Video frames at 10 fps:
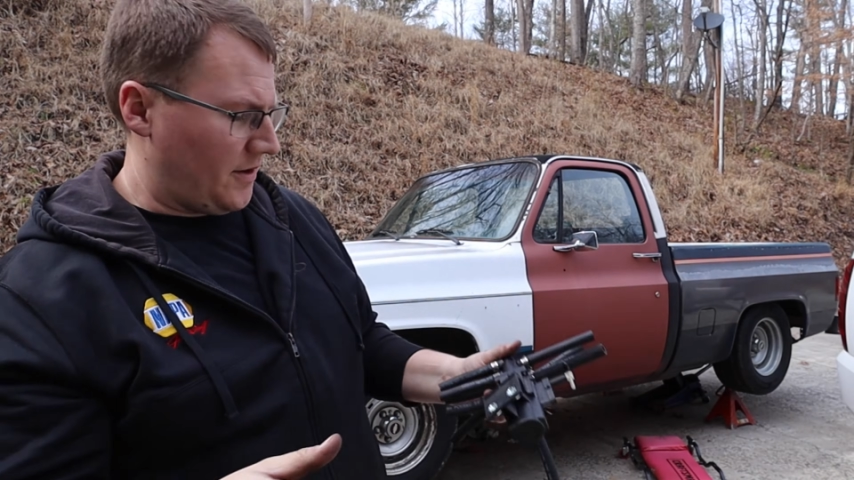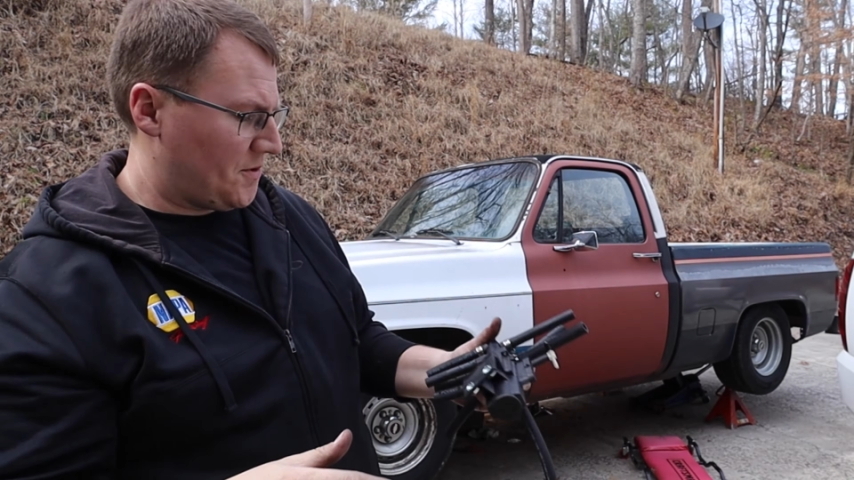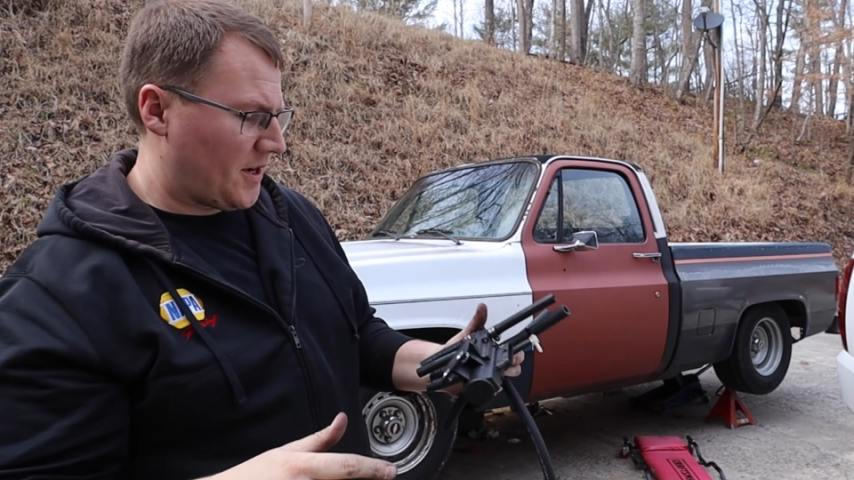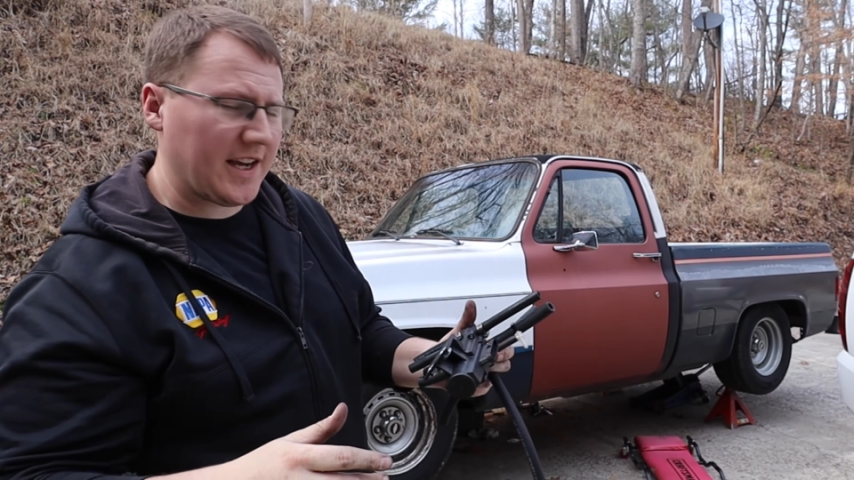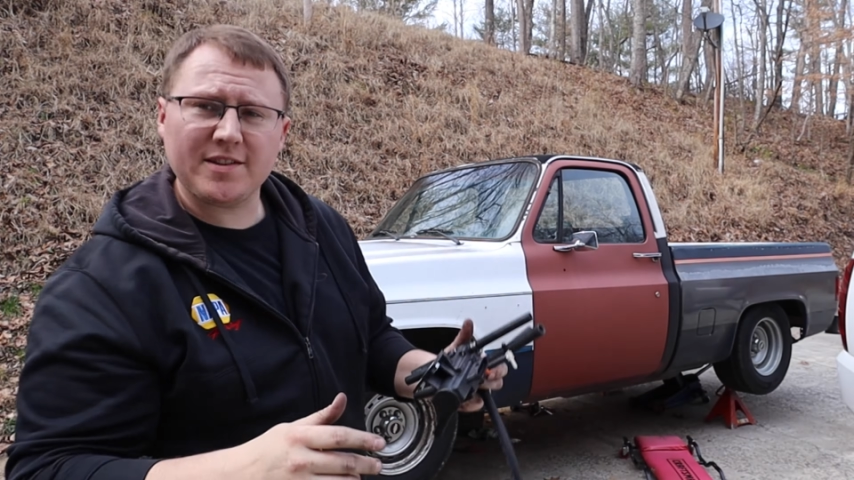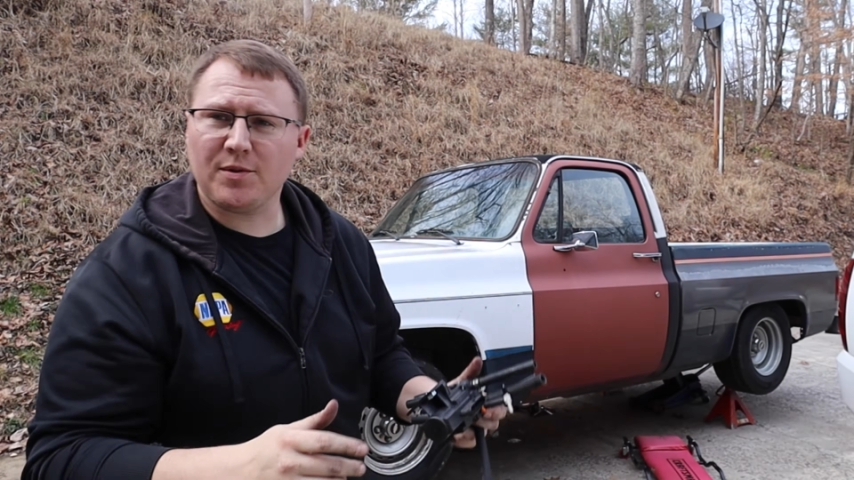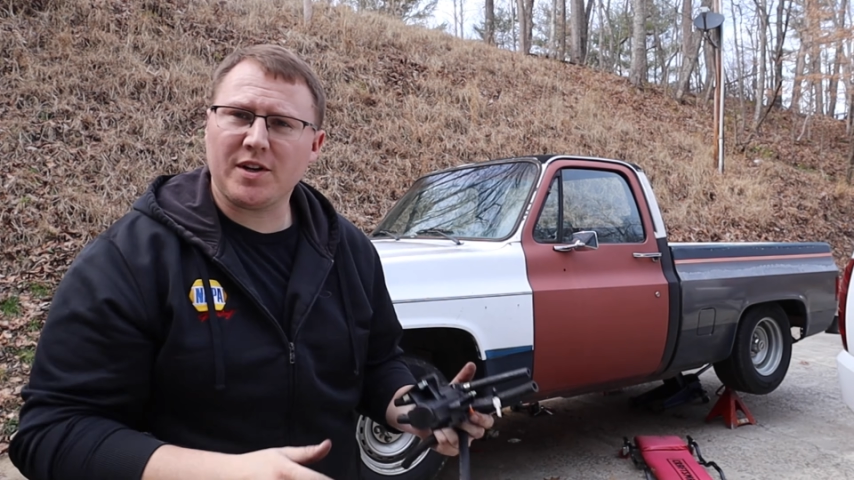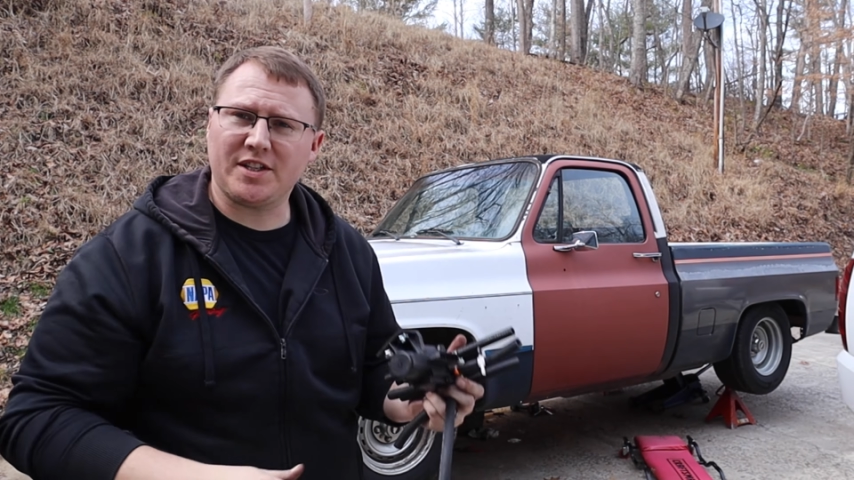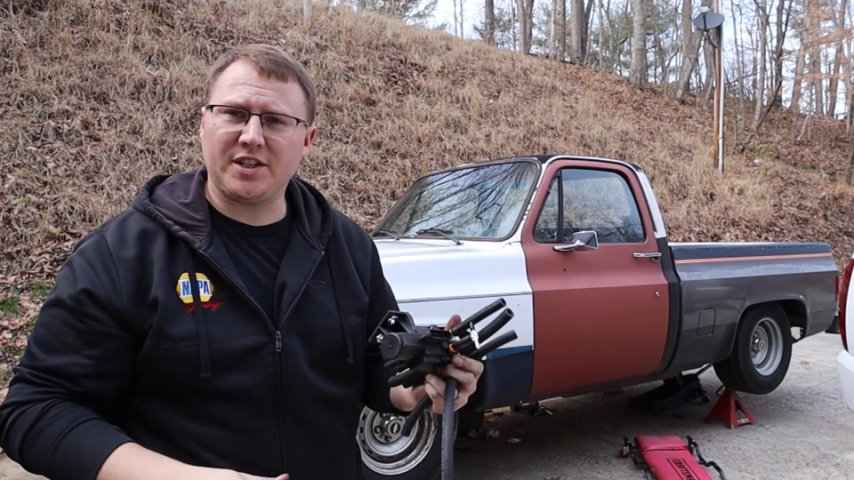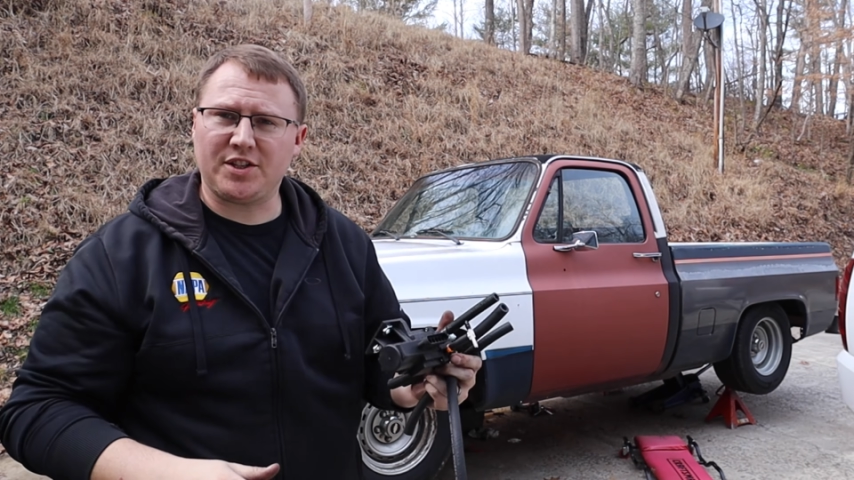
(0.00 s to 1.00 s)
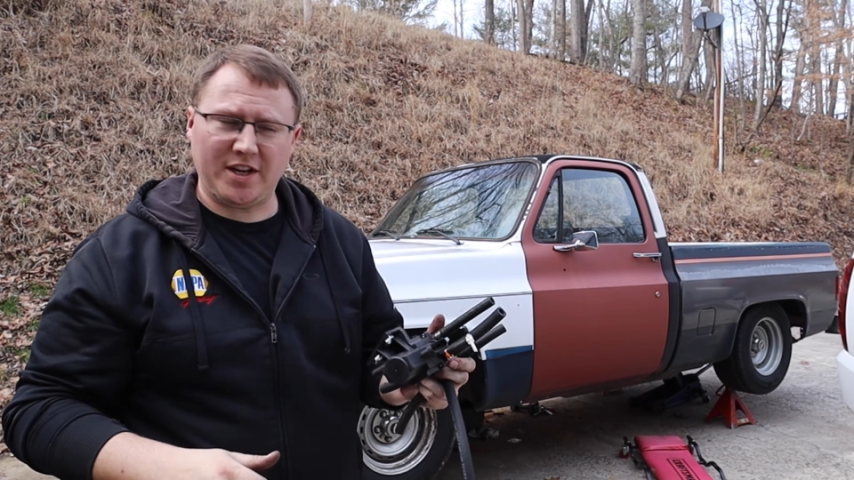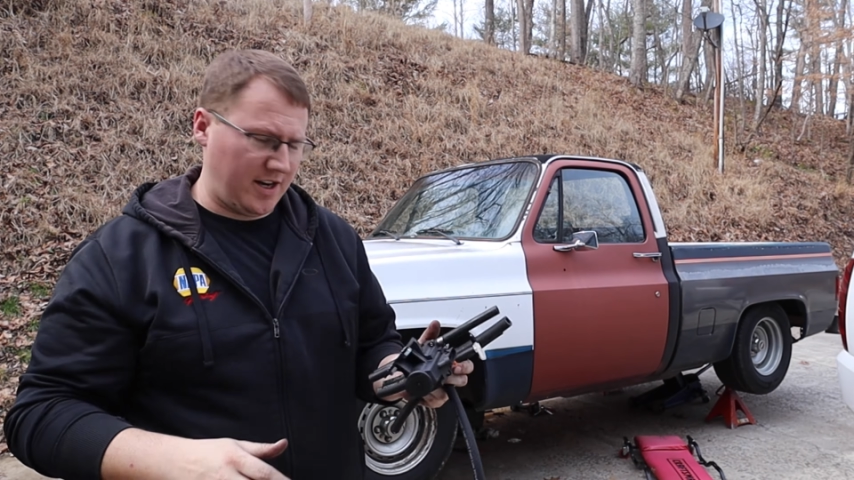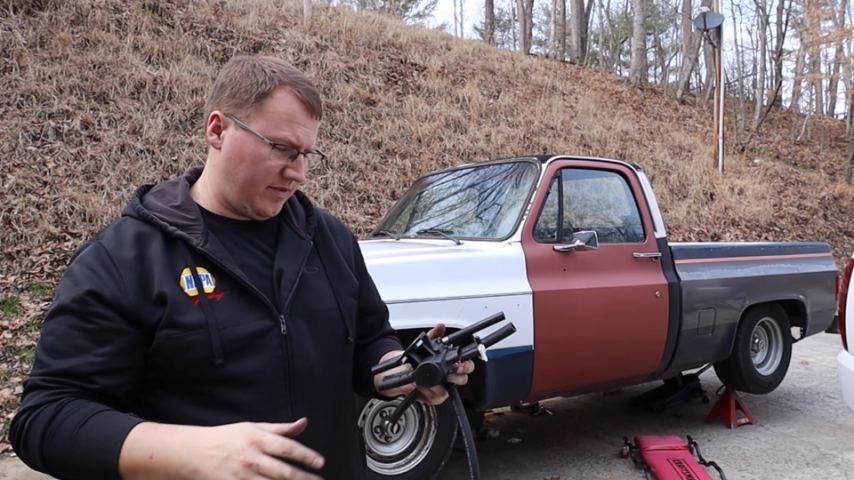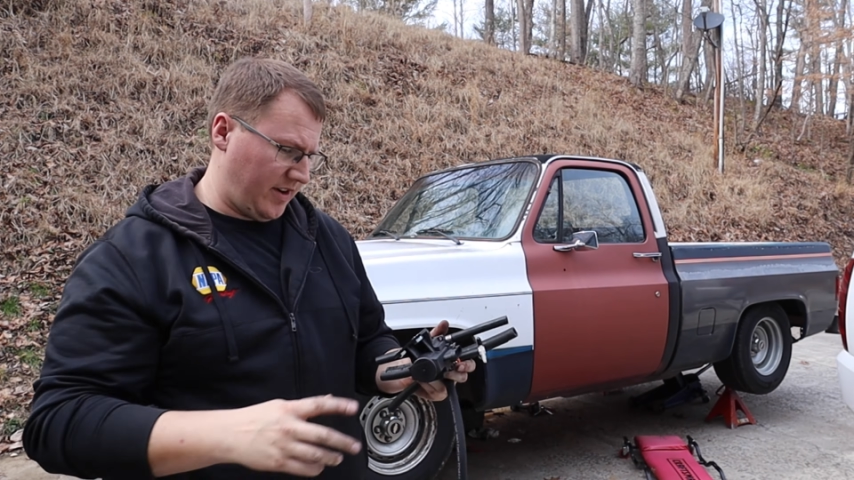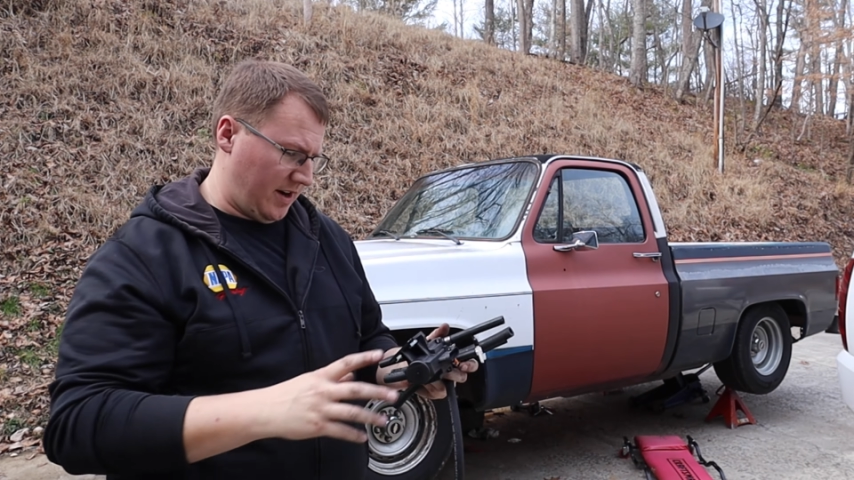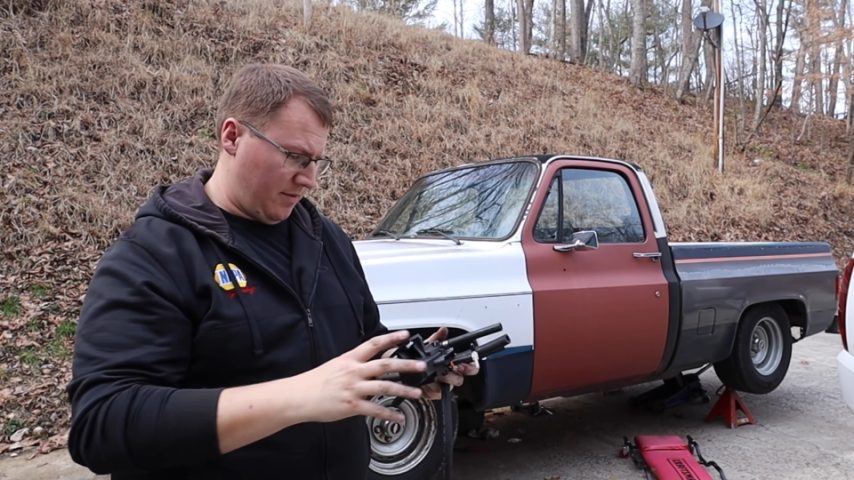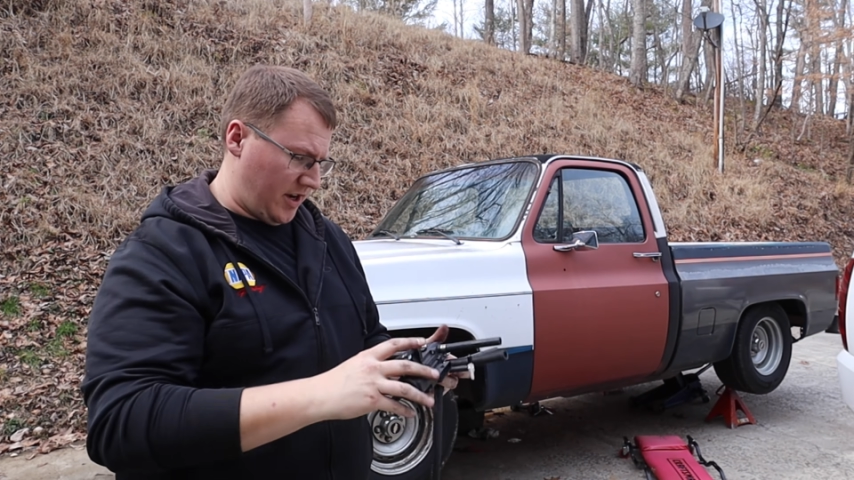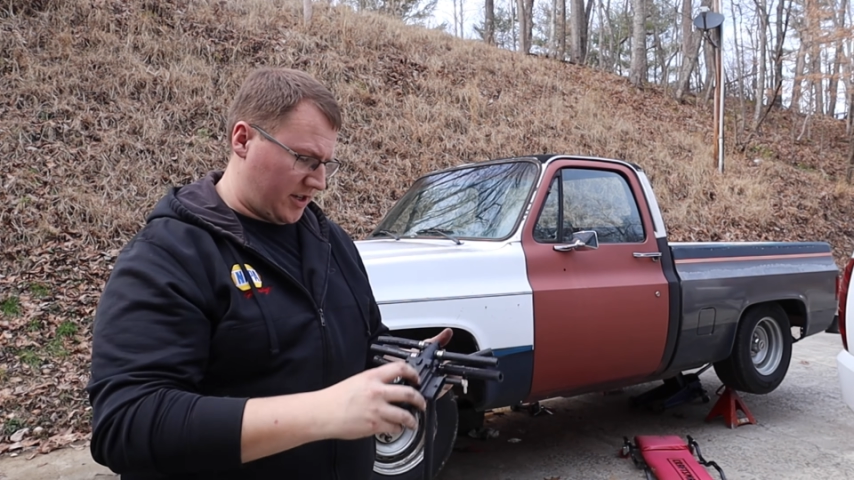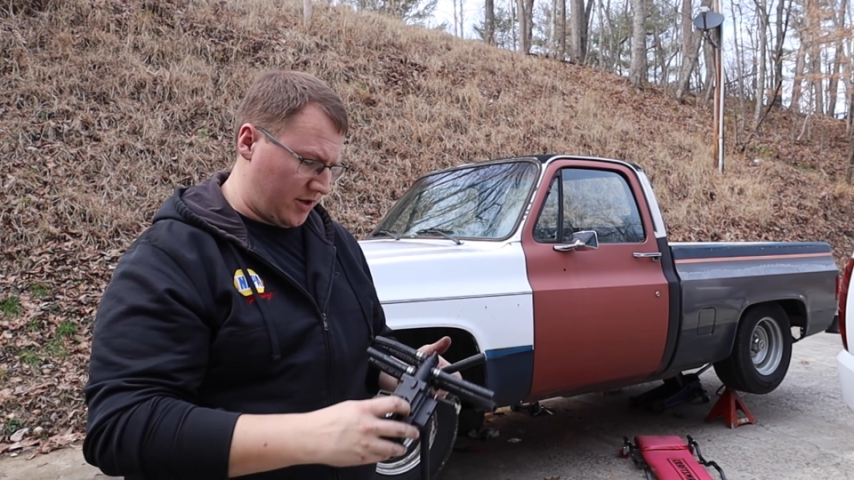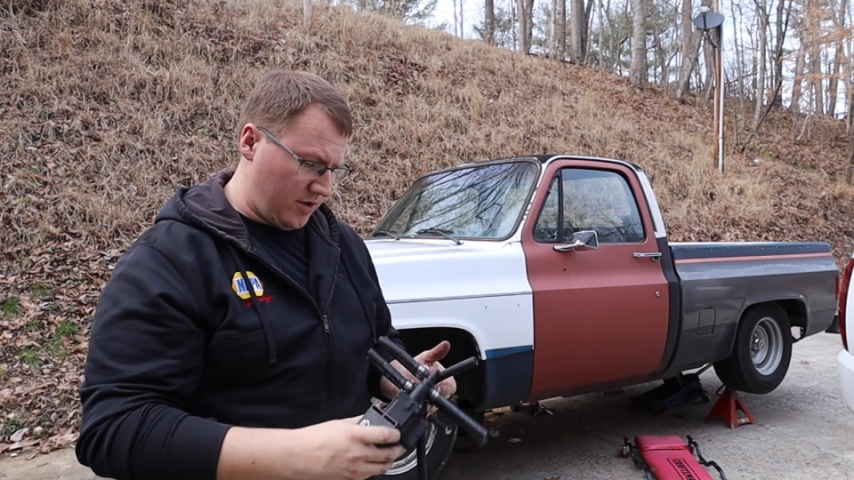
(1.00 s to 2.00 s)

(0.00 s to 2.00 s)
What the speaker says: if you guys watch this channel very much,